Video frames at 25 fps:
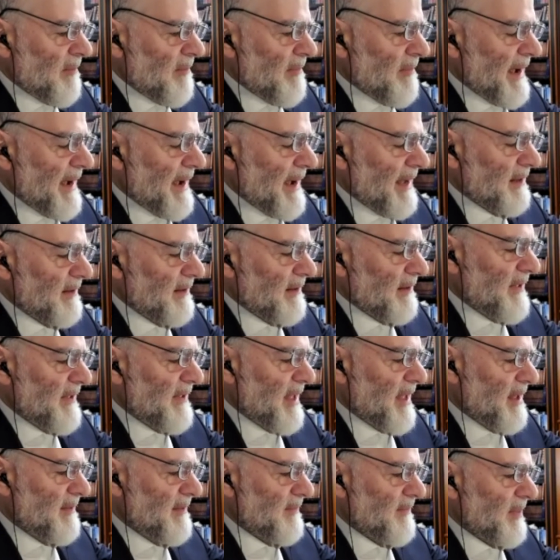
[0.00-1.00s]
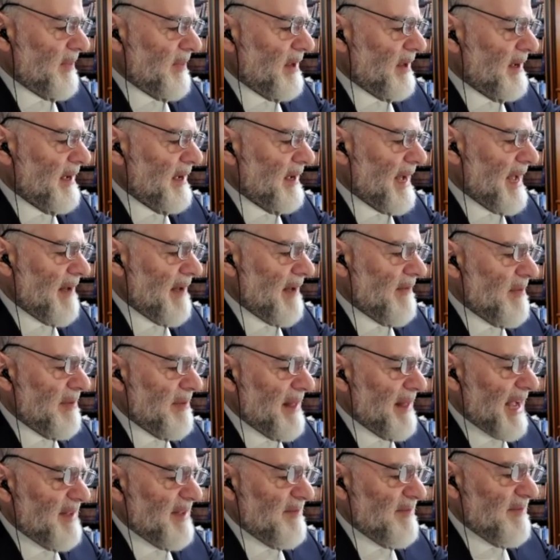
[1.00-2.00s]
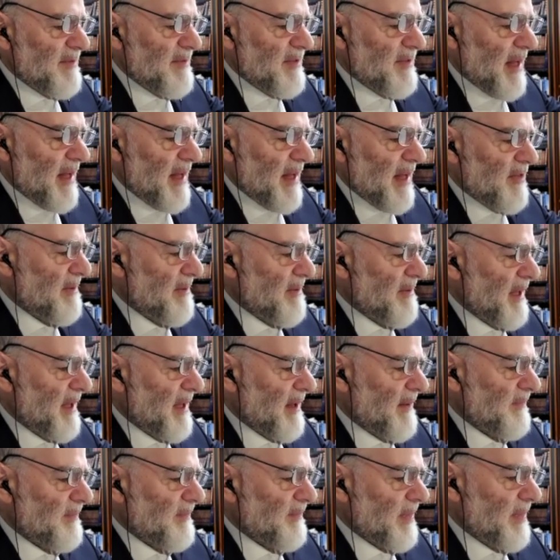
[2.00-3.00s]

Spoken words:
pile of hay. Chayav, the blacksmith has to pay.